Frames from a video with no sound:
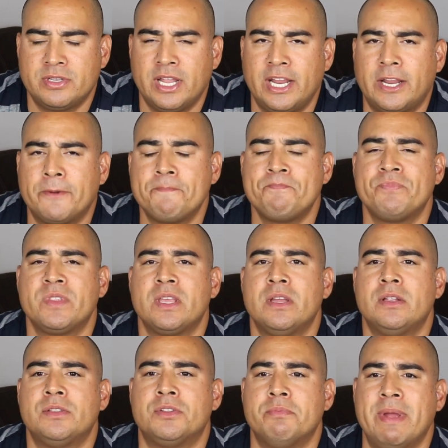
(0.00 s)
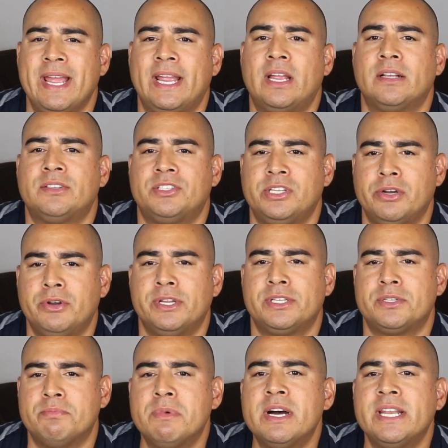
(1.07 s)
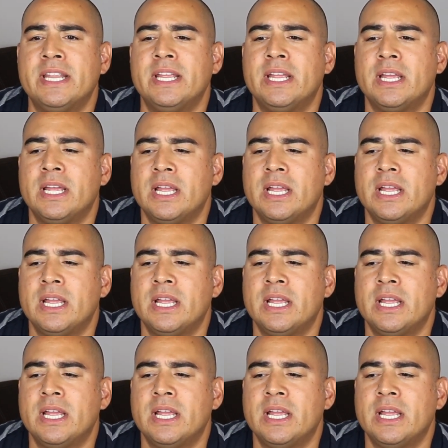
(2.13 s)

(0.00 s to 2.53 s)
Like, to make serious money,